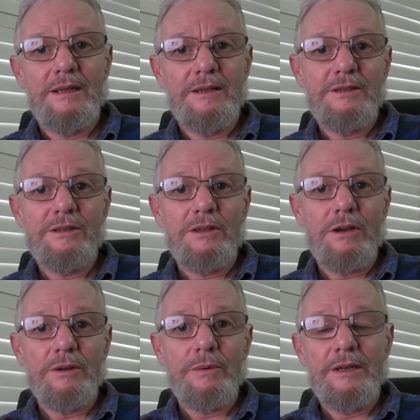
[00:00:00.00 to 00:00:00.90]
Now, this isn't
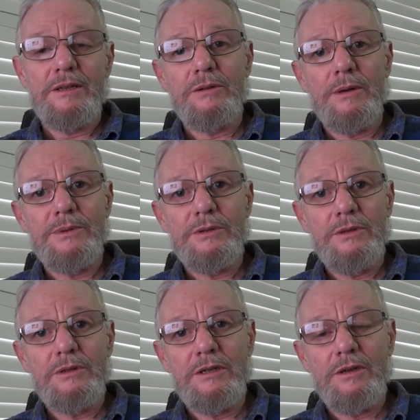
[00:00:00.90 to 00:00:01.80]
going away anytime
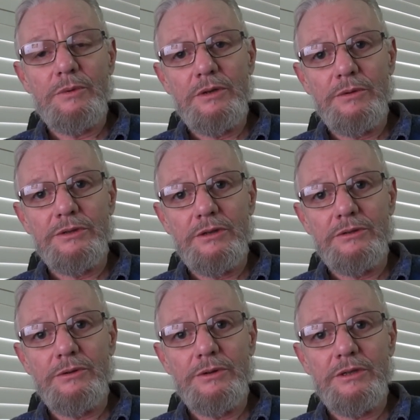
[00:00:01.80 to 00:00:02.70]
soon. You know, we also
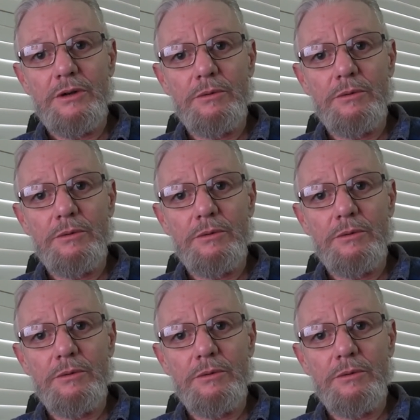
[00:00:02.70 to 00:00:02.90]
saw this